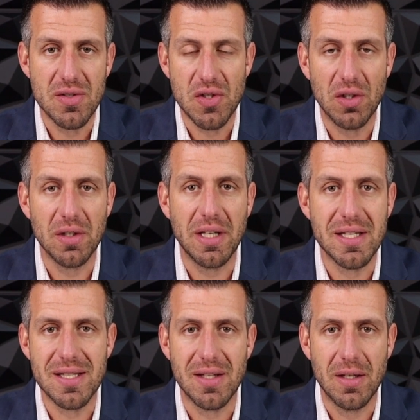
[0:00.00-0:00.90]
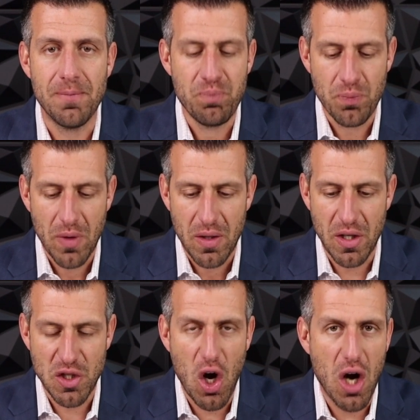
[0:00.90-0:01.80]
Certainly, it's the
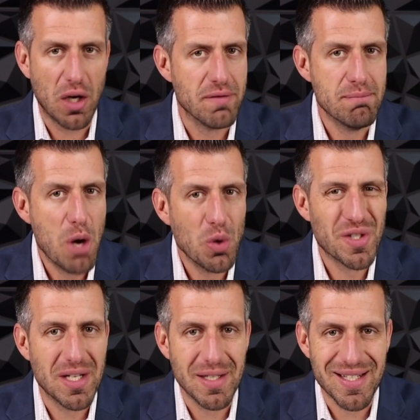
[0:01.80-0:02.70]
talk of most